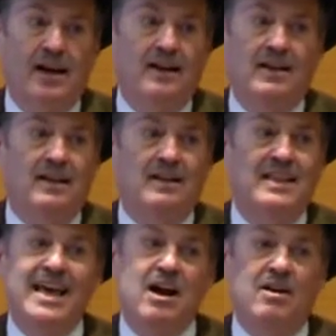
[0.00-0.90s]
and
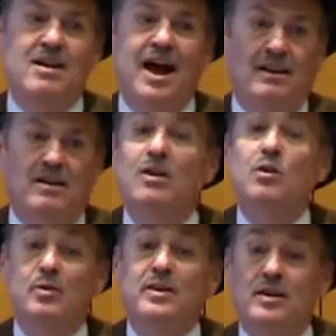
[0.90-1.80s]
they are not
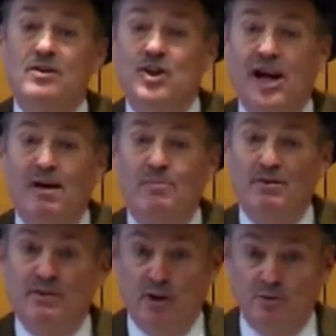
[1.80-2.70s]
doing their job
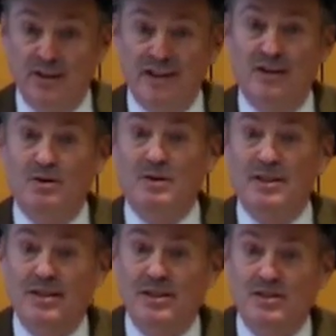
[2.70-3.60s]
of loaning and
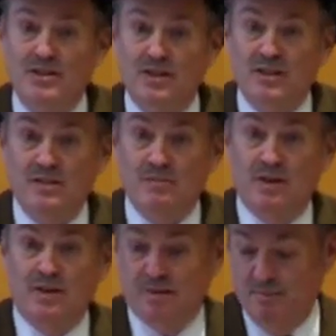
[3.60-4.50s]
doing things to the
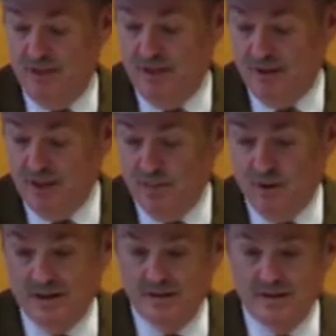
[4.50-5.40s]
small and medium
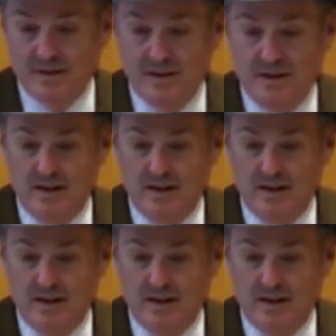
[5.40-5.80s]
enterprises.